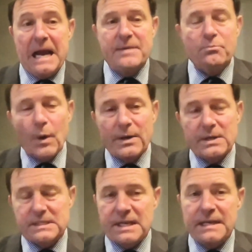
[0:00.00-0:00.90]
And when
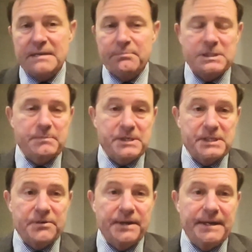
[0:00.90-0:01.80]
I say it must be
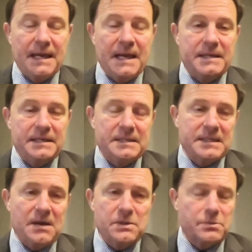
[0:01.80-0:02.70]
Syrian-led, is
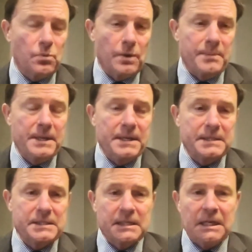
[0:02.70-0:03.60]
that's what I mean.
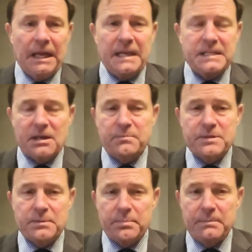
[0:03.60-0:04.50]
It's up
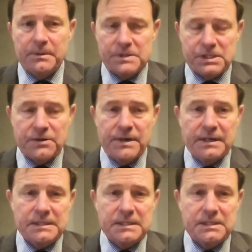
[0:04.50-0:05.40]
to the people of
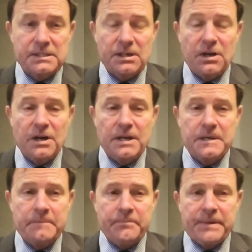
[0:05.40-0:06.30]
Syria to decide.
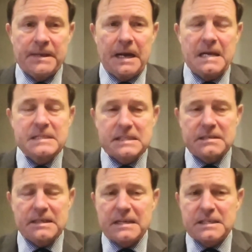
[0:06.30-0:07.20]

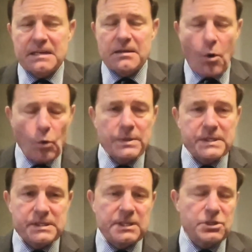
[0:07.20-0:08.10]
It's all
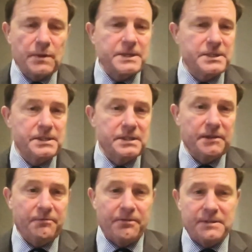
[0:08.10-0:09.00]
these situations are
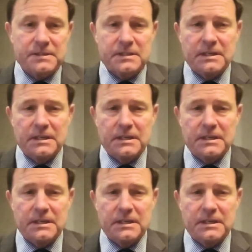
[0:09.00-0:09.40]
different.